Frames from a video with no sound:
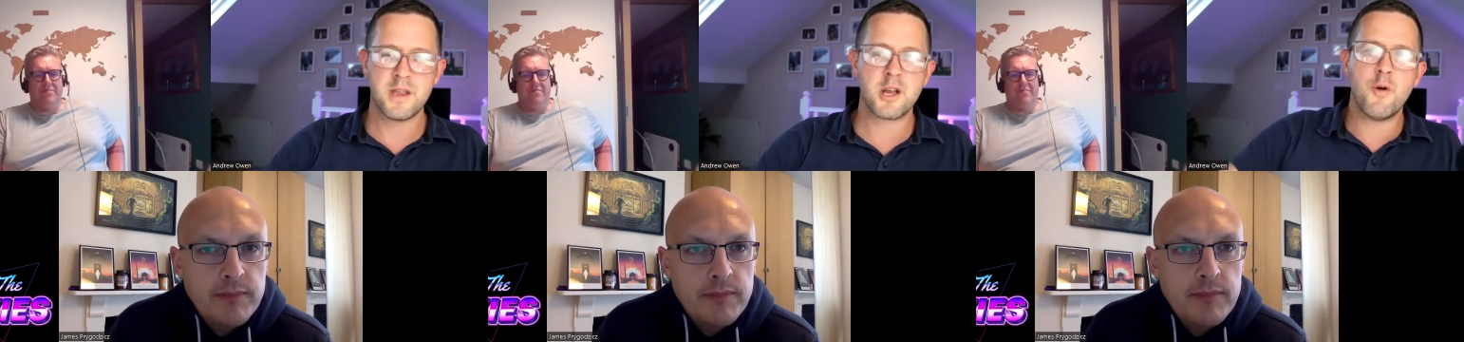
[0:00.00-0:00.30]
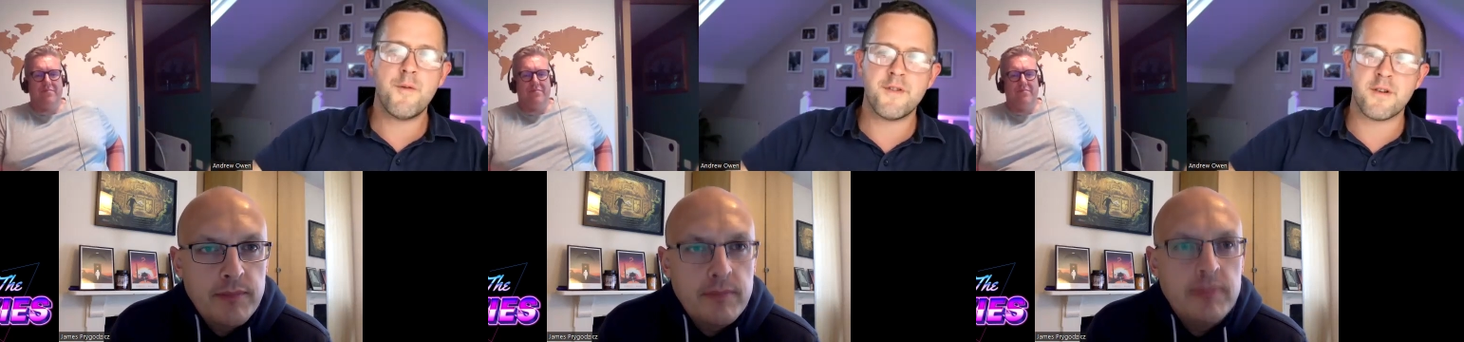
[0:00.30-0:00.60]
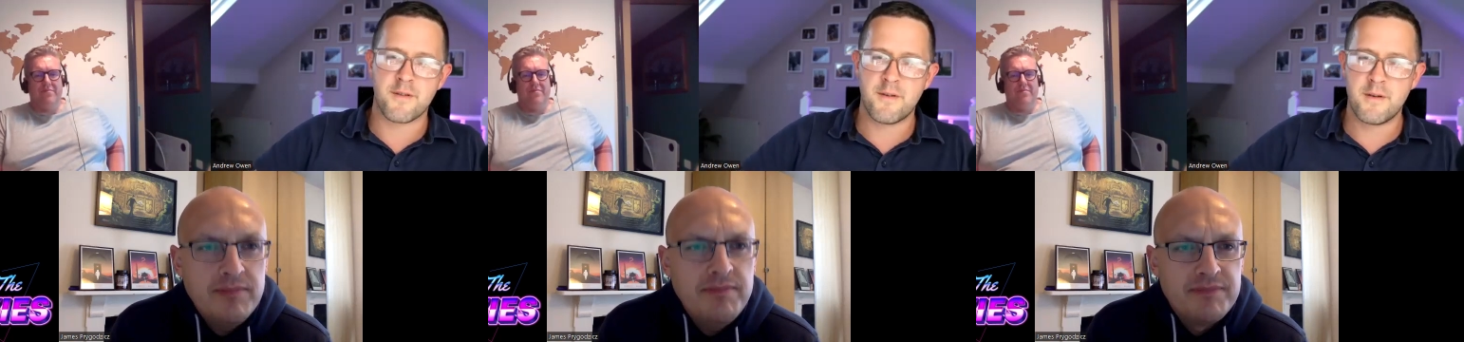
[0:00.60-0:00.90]
Speaker 1: The
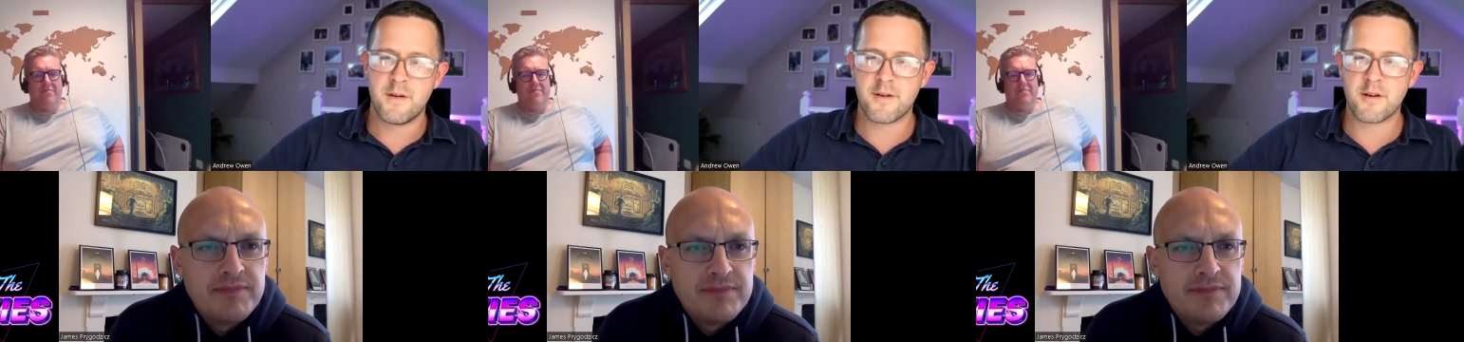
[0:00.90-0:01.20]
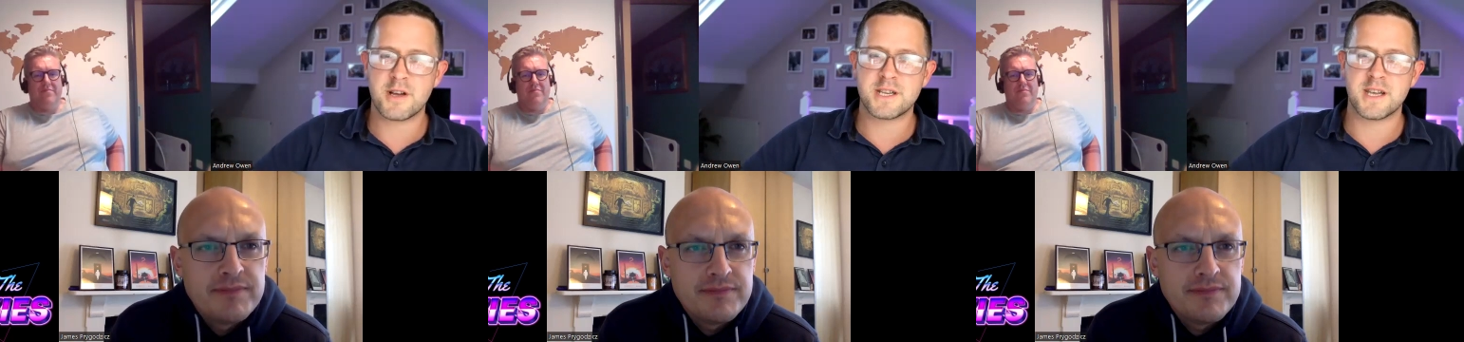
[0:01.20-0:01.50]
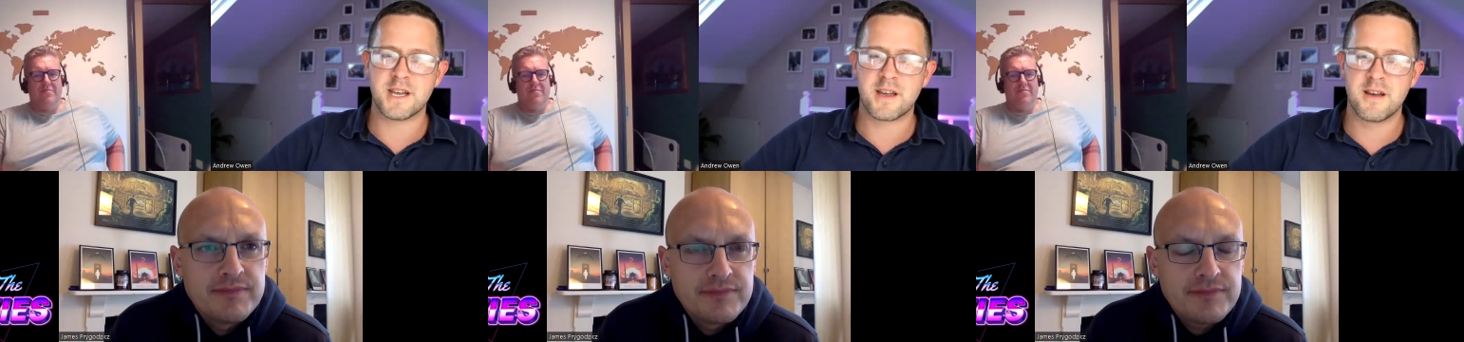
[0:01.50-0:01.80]
gophers, mm. for Christ's
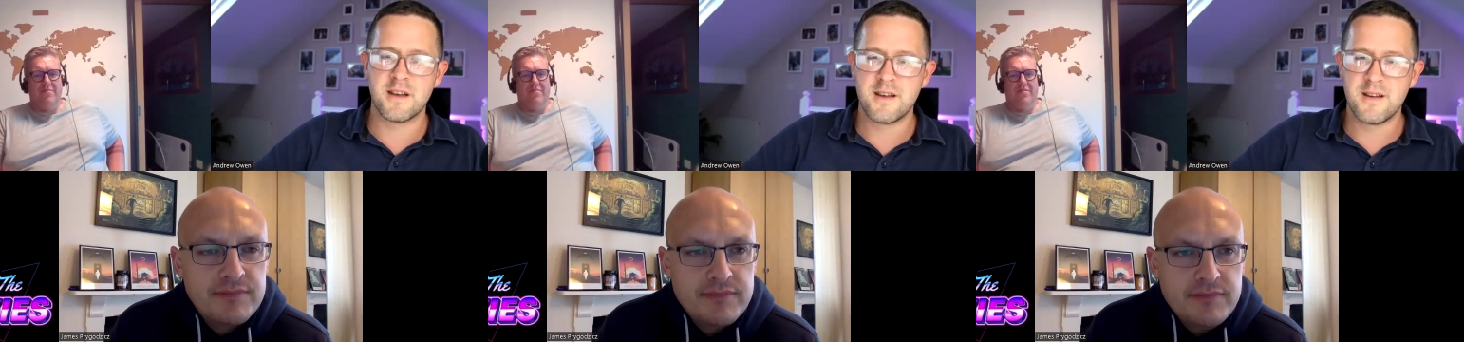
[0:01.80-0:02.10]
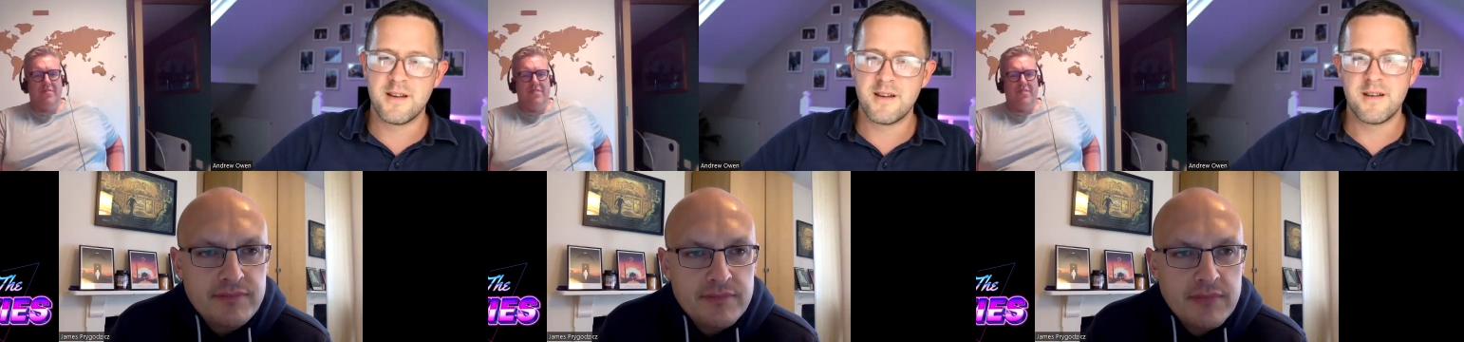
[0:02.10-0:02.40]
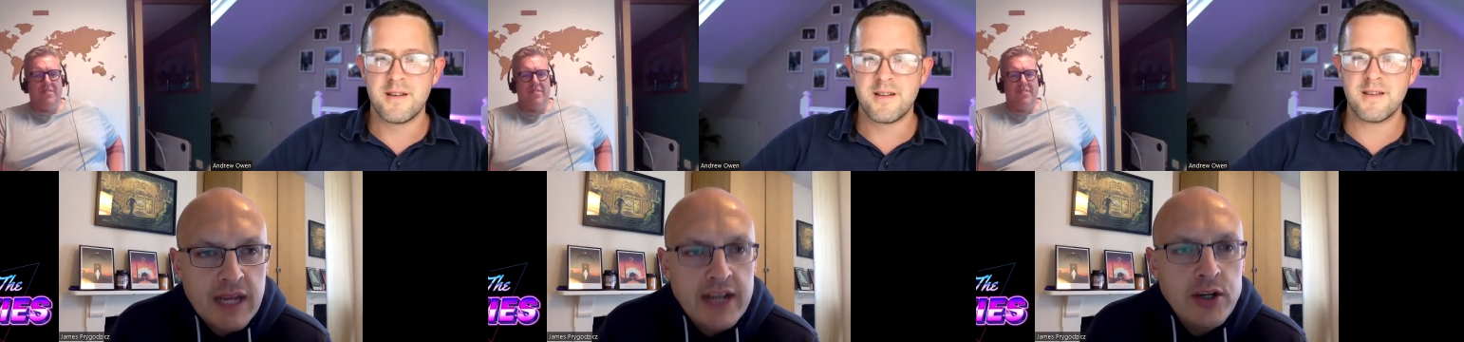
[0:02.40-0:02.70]
sake.
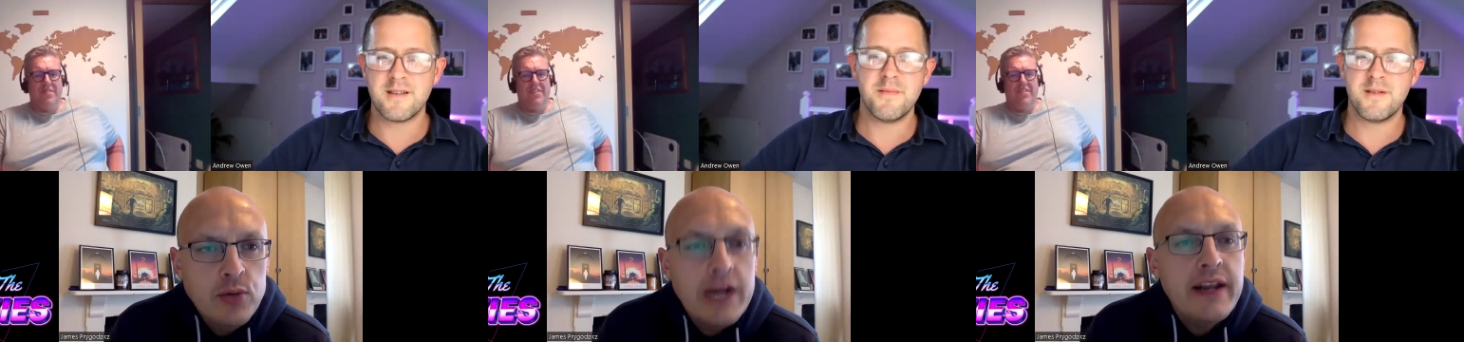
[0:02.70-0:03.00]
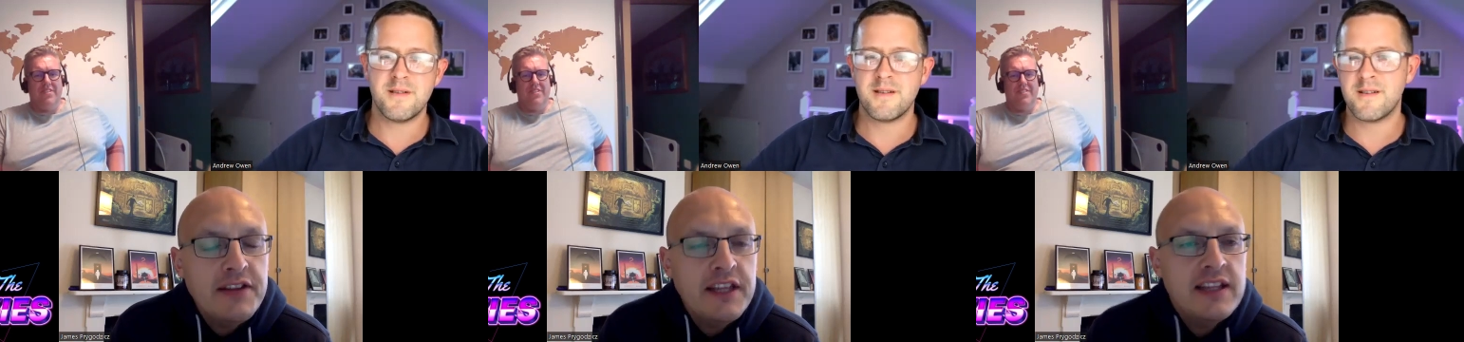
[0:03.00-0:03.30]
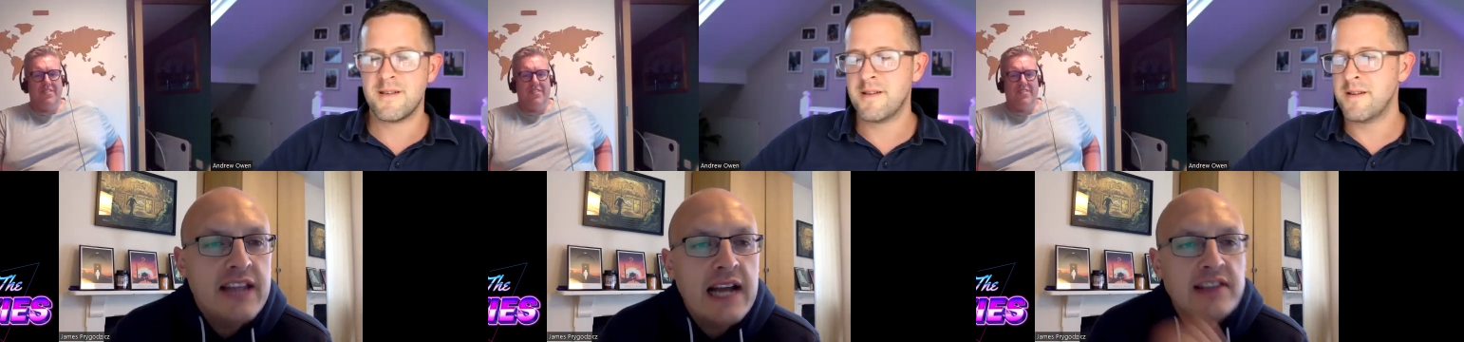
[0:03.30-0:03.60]
Speaker 2: I know. And I think
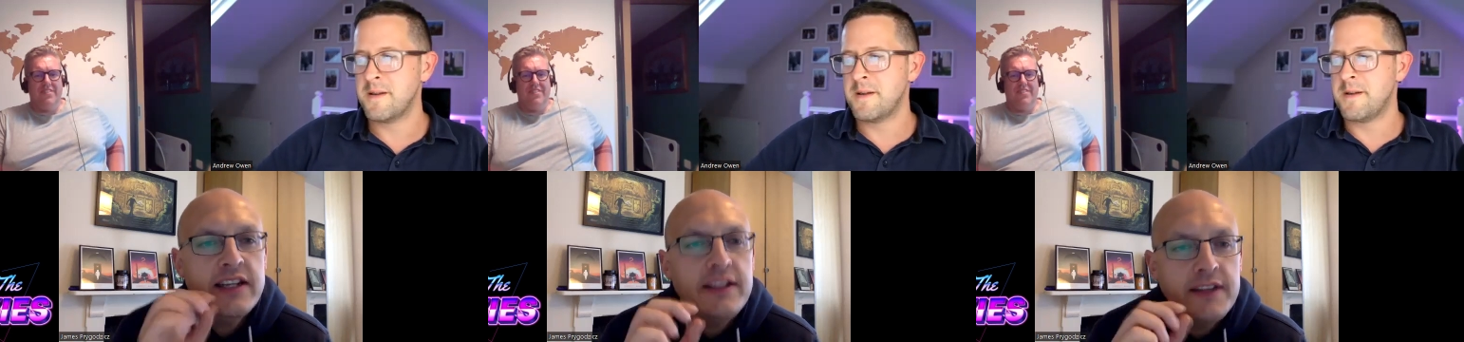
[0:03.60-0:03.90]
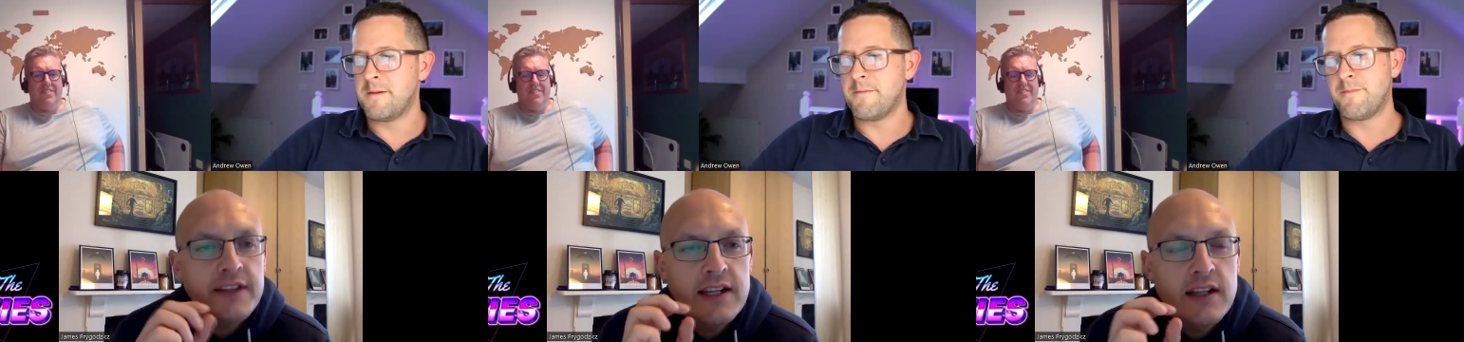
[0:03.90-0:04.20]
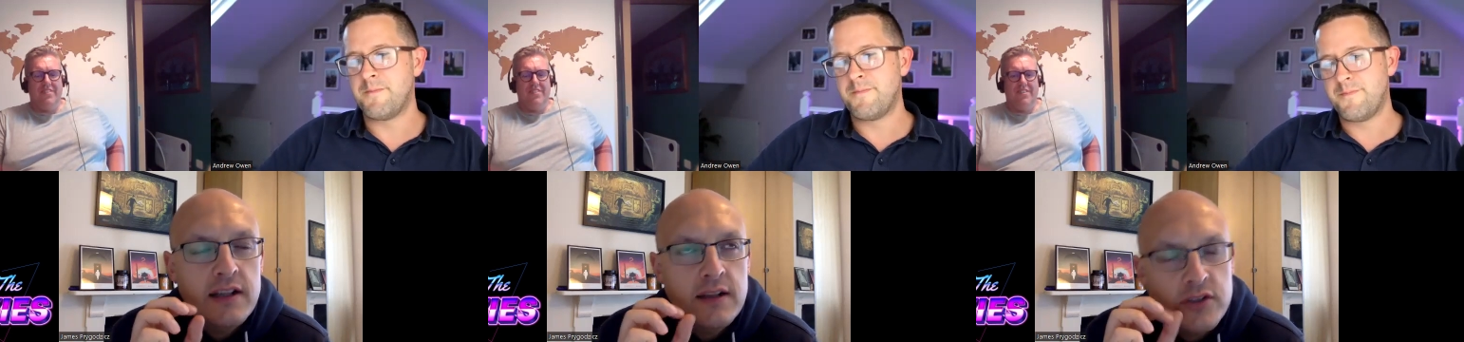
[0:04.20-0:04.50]
that's another
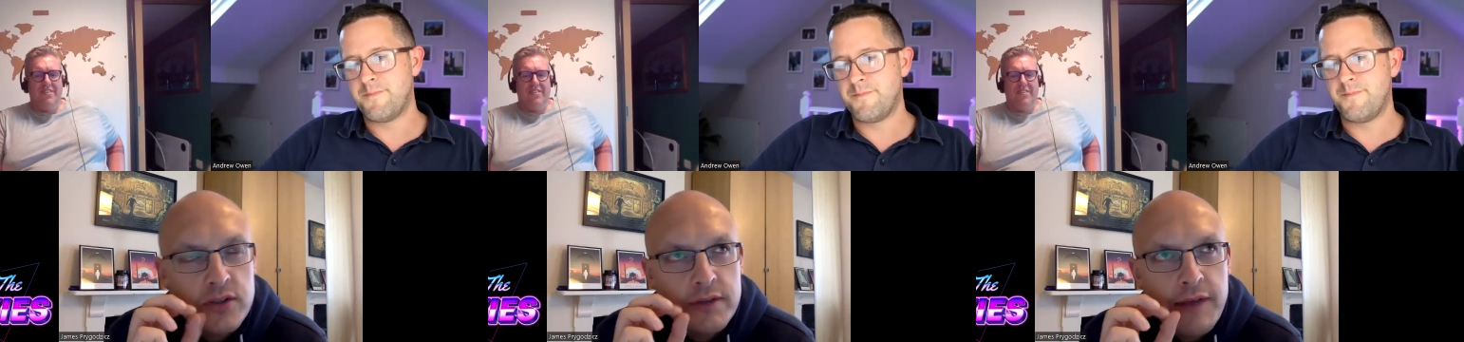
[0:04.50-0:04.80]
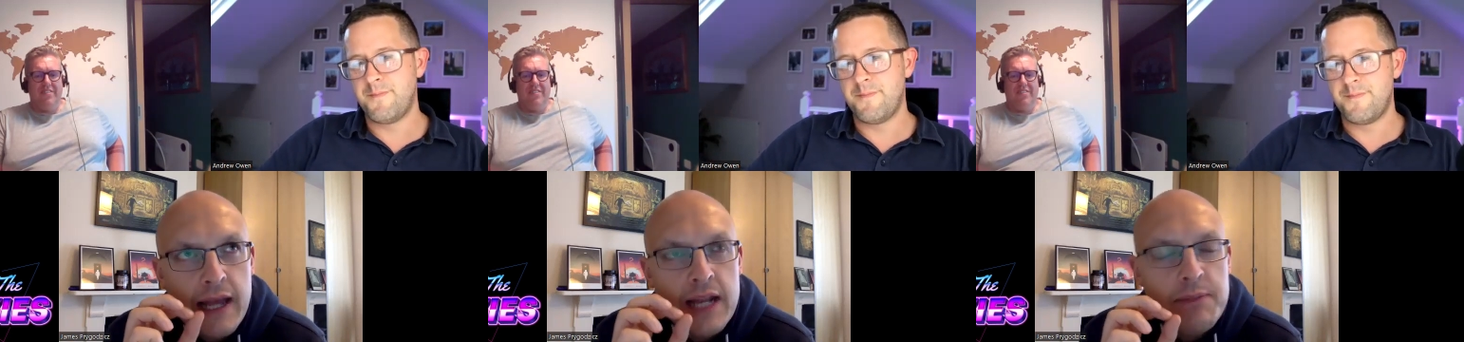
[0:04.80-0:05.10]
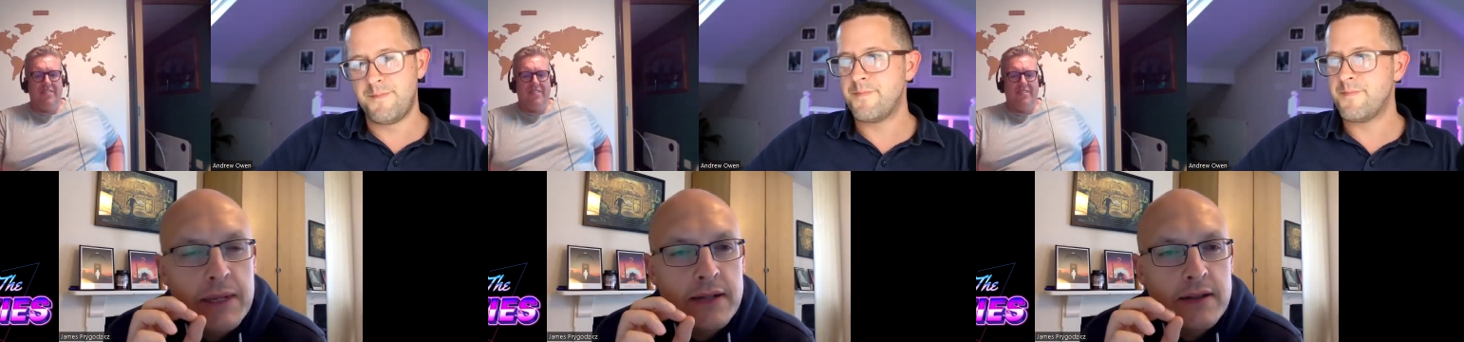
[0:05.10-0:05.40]
little sort of element